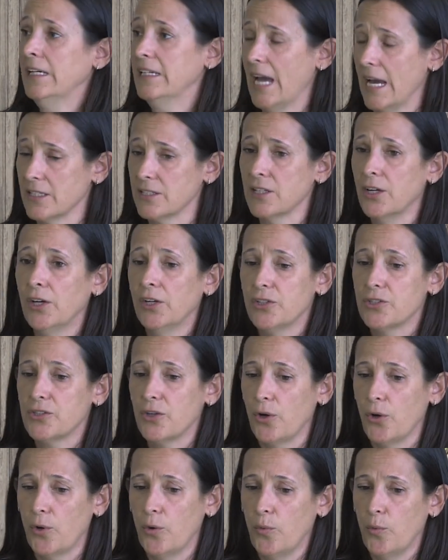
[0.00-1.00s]
Yes.
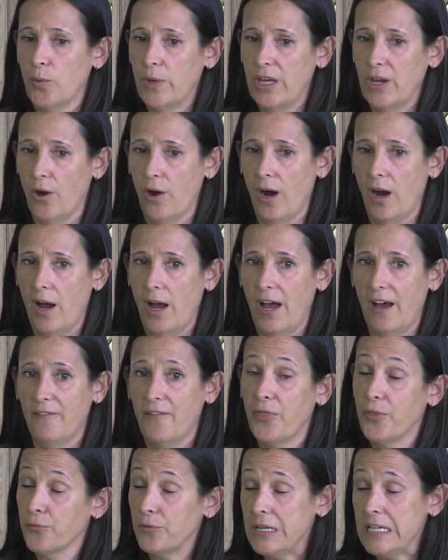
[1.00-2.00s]
So we
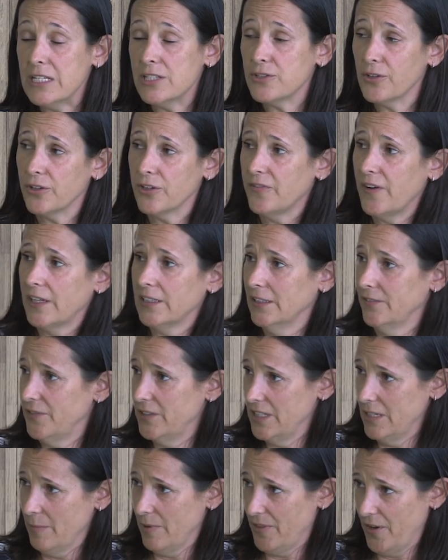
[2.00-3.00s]
have 3 certified
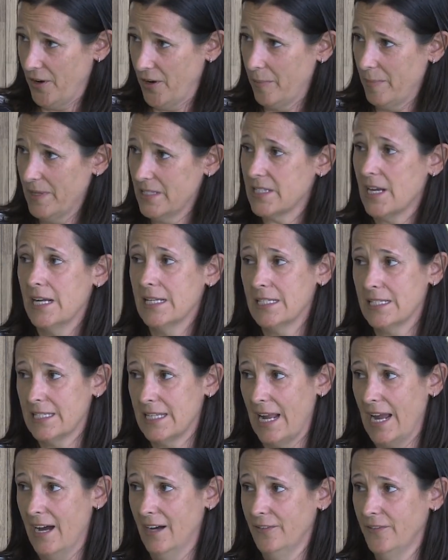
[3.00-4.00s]
lymphedema therapists on
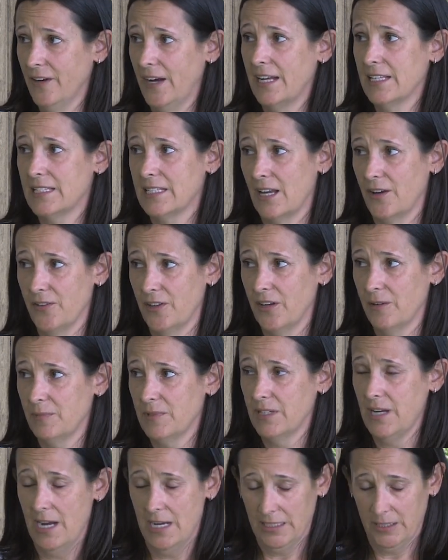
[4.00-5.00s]
staff at
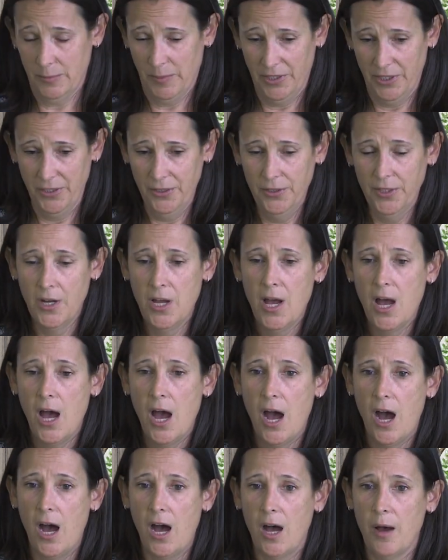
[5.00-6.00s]
Southampton Hospital
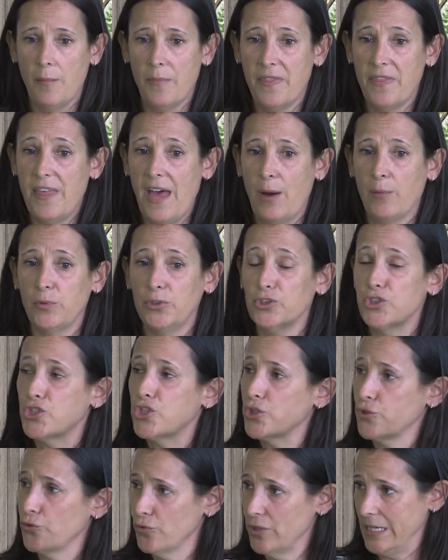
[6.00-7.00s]
that will
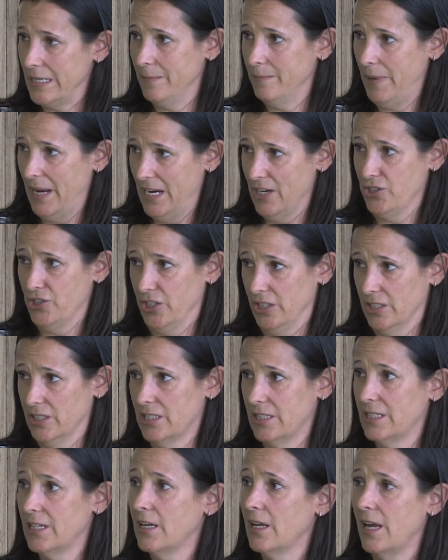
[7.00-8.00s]
treat
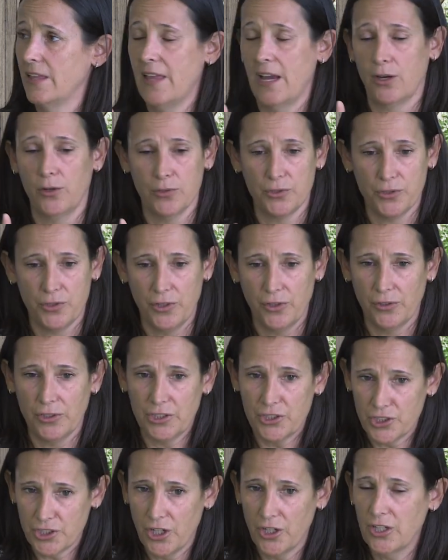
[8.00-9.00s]
patients, and that goes through your
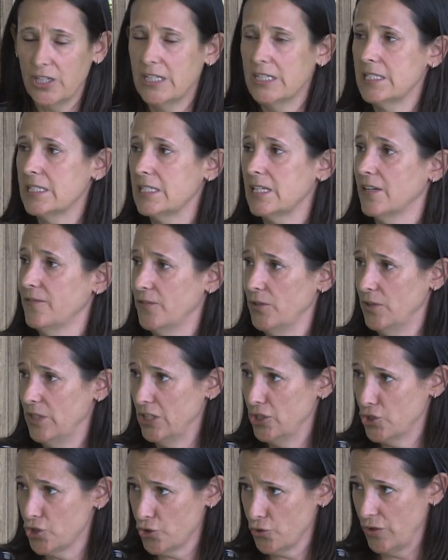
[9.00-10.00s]
insurance if you
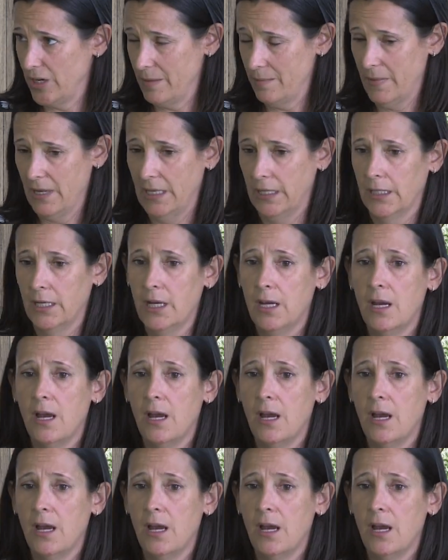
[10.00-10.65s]
need treatment.